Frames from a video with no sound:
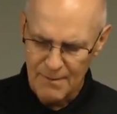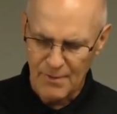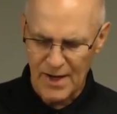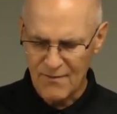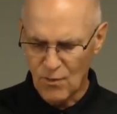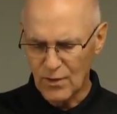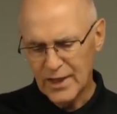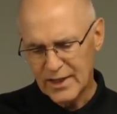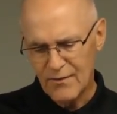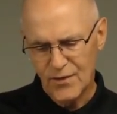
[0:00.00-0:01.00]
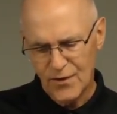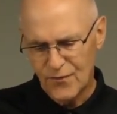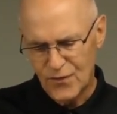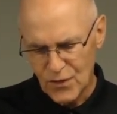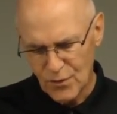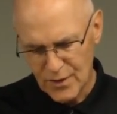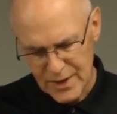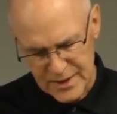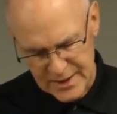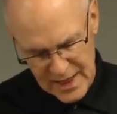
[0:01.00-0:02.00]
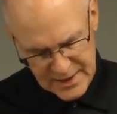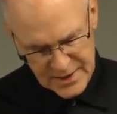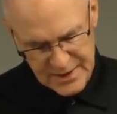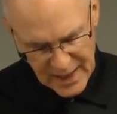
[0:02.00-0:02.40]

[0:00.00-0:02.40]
But I've only given a few in this lesson